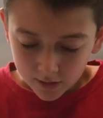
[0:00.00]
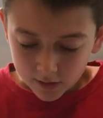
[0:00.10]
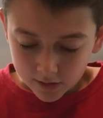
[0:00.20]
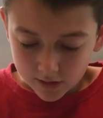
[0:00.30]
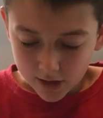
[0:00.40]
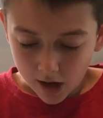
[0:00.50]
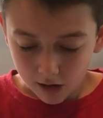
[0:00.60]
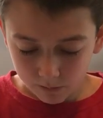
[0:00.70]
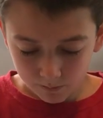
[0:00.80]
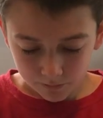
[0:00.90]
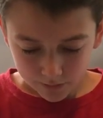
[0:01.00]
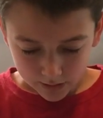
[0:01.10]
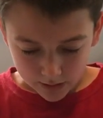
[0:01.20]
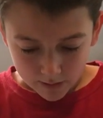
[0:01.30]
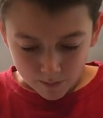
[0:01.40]
So,
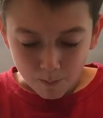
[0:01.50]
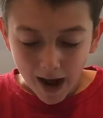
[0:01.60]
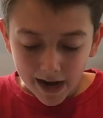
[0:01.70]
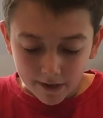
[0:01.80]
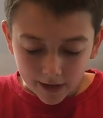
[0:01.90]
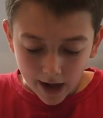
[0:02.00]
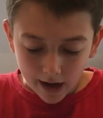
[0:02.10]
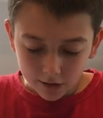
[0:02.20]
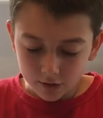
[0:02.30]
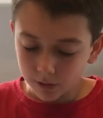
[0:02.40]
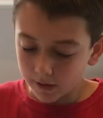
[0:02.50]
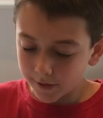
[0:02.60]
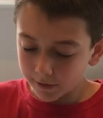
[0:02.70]
my avocados were in the